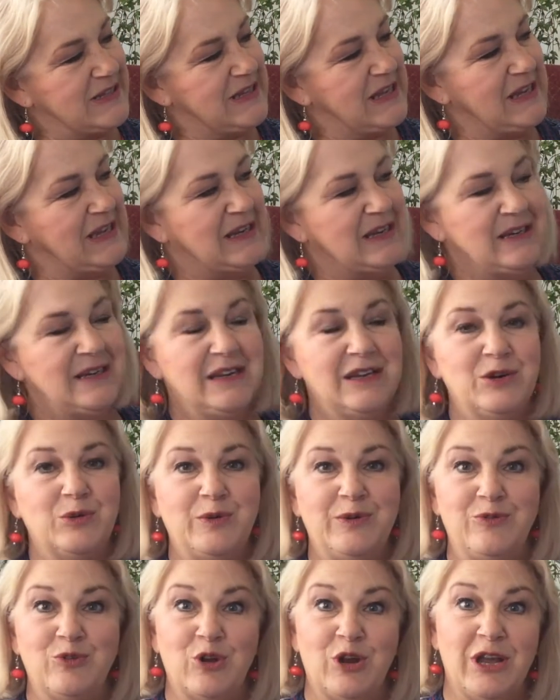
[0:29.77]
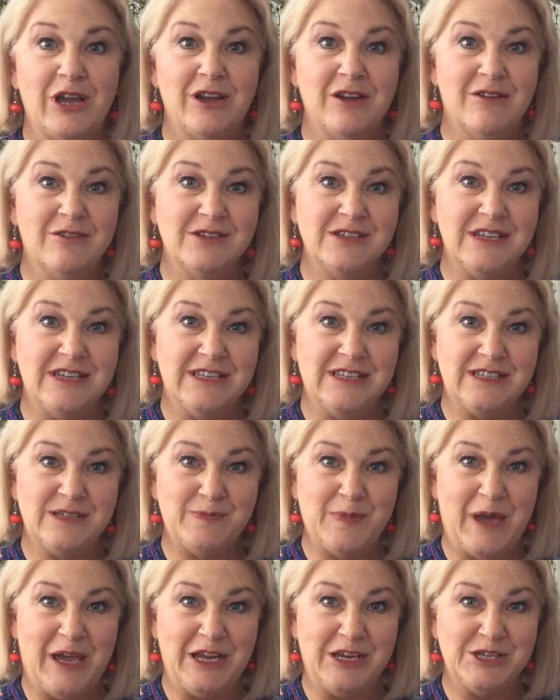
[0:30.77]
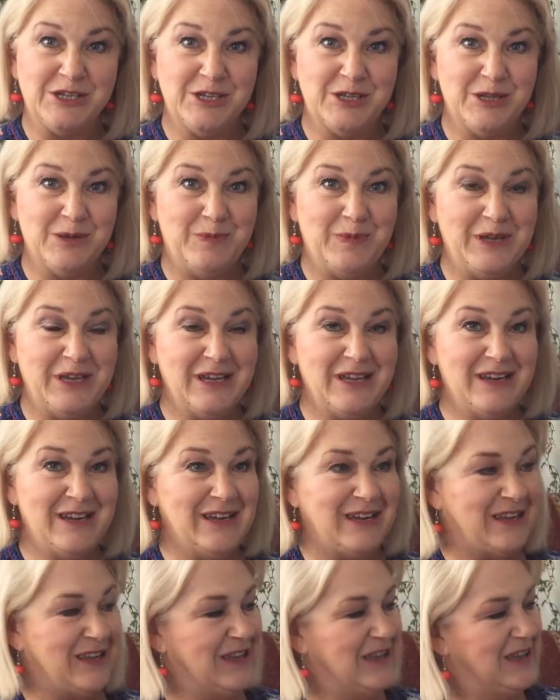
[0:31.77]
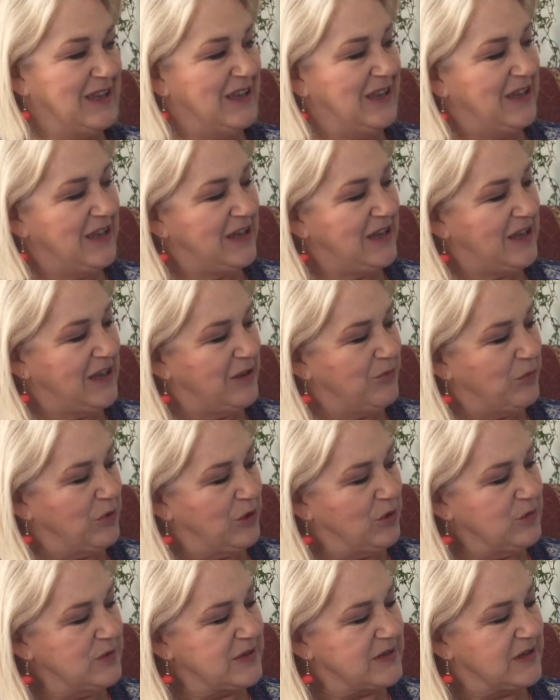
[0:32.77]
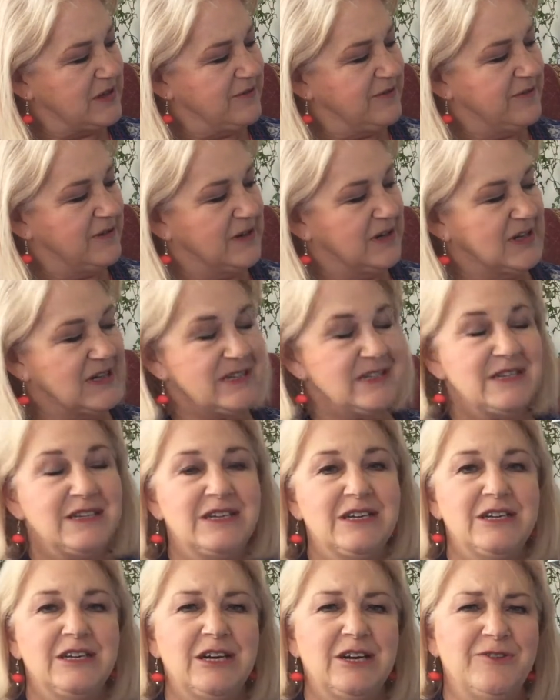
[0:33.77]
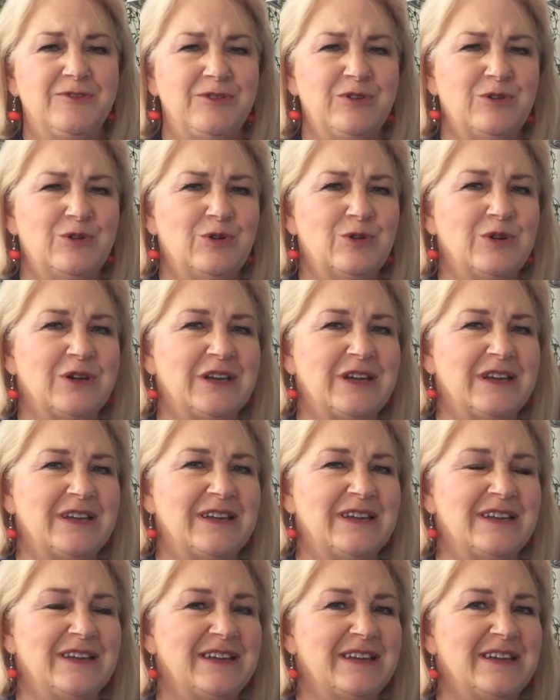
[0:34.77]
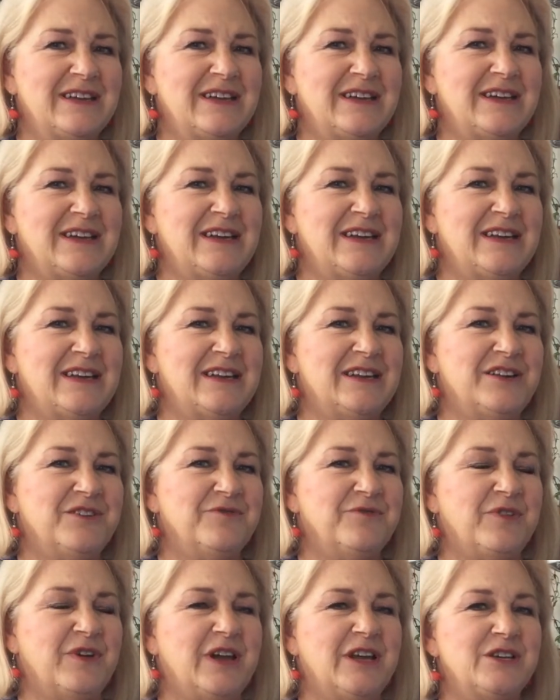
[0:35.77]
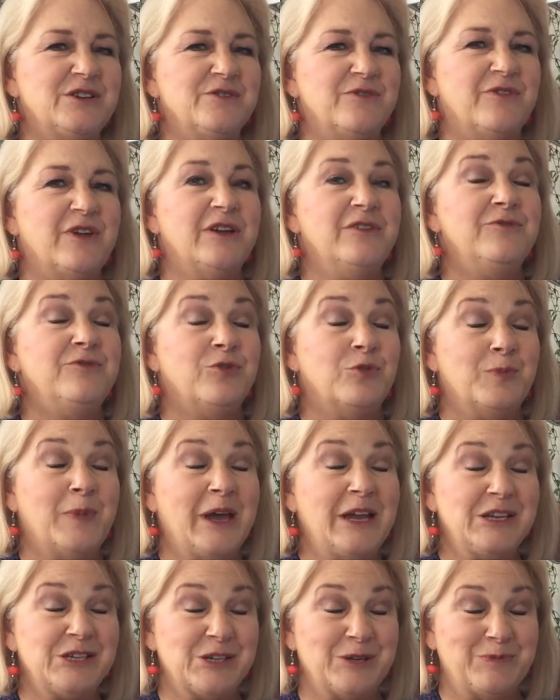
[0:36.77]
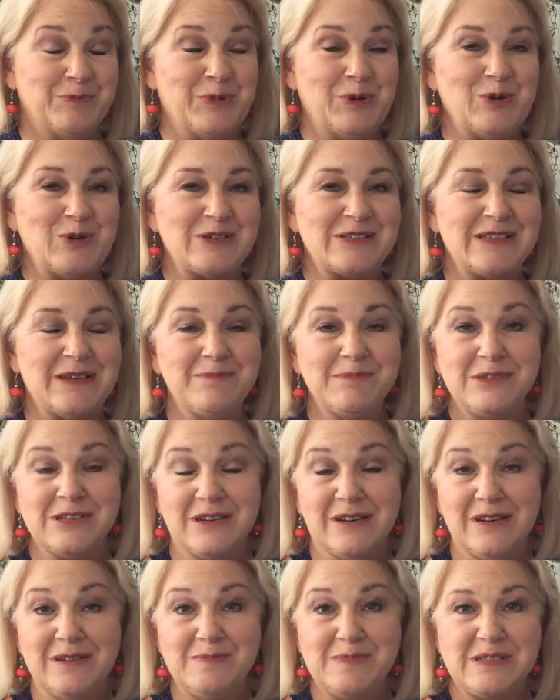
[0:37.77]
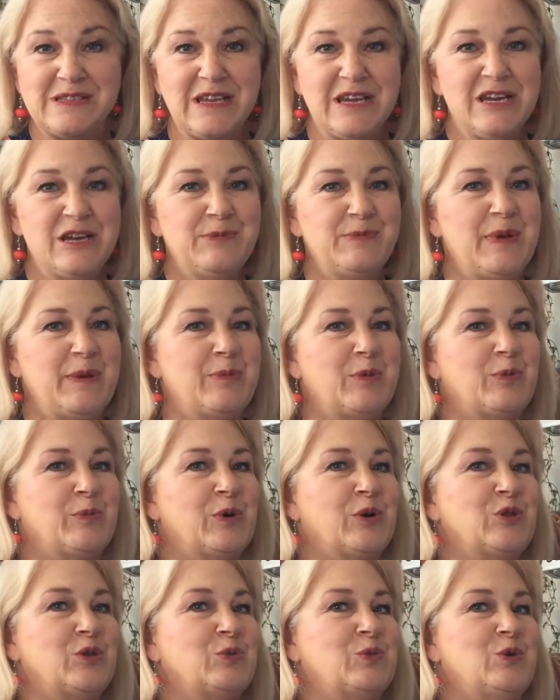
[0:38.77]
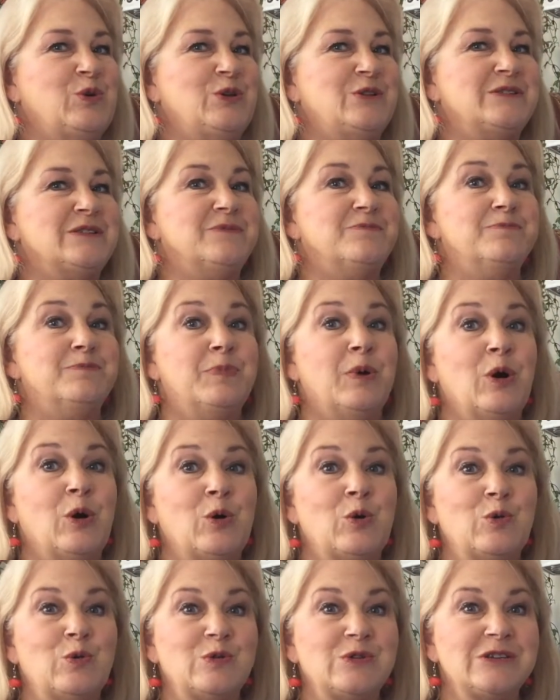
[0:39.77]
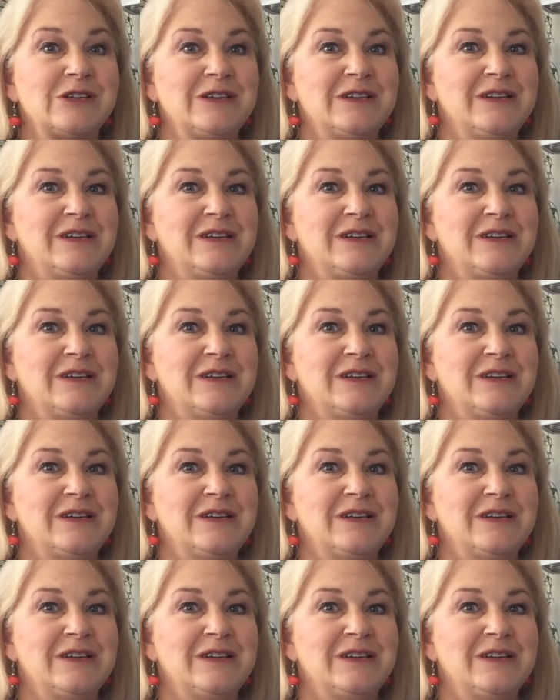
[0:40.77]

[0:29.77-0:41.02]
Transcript: again, we've got our contents page at the beginning, and we'll also find, if you're looking at an information book, sometimes people put the words in bold,